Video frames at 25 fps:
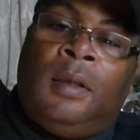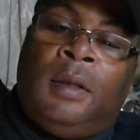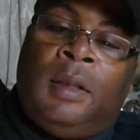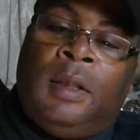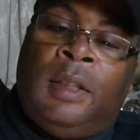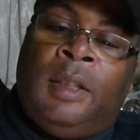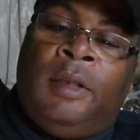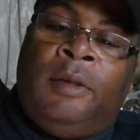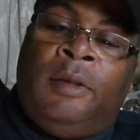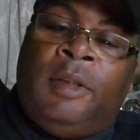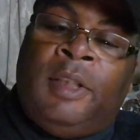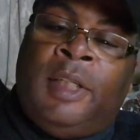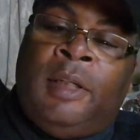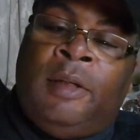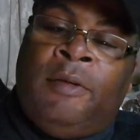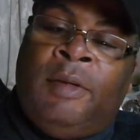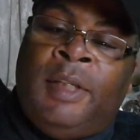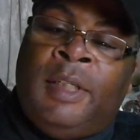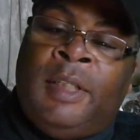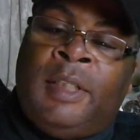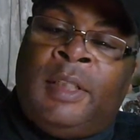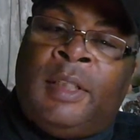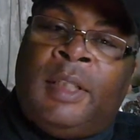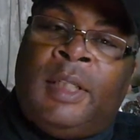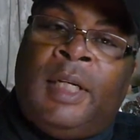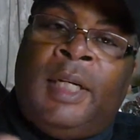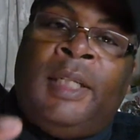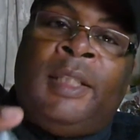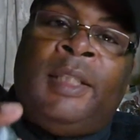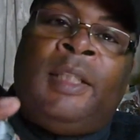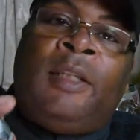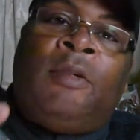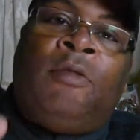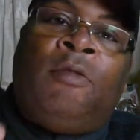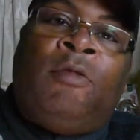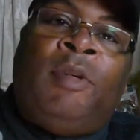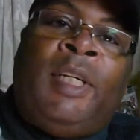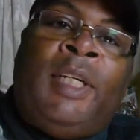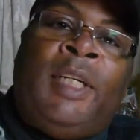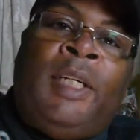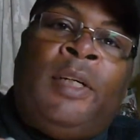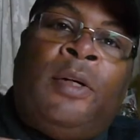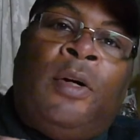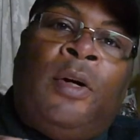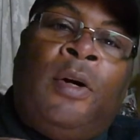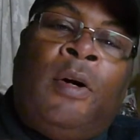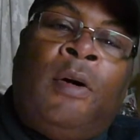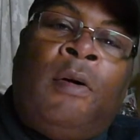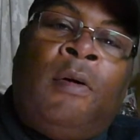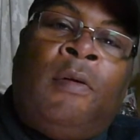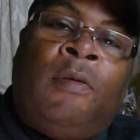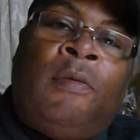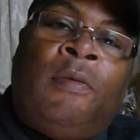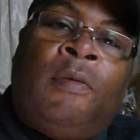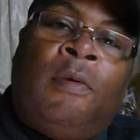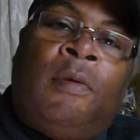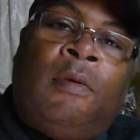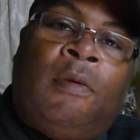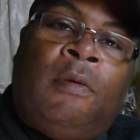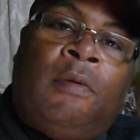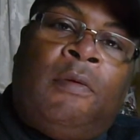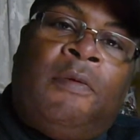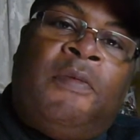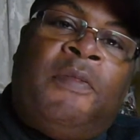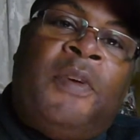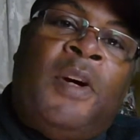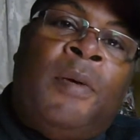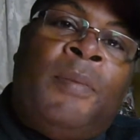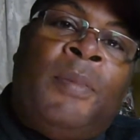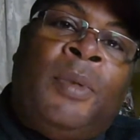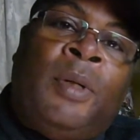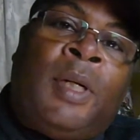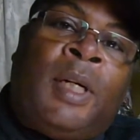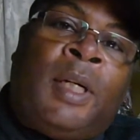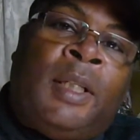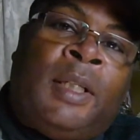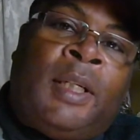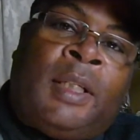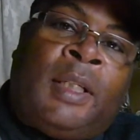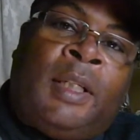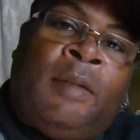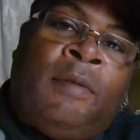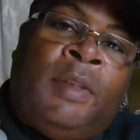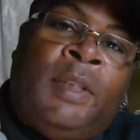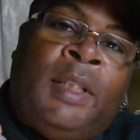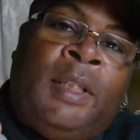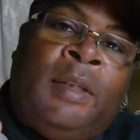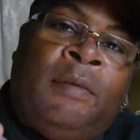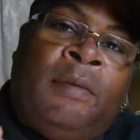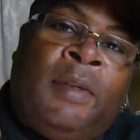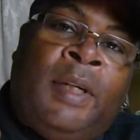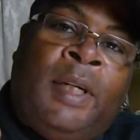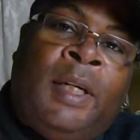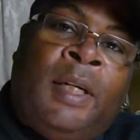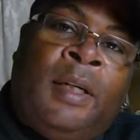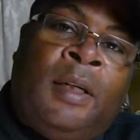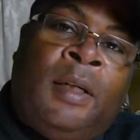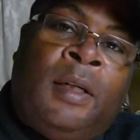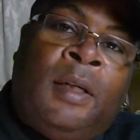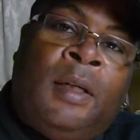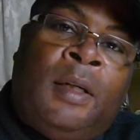There is a degree of thermal conductivity there.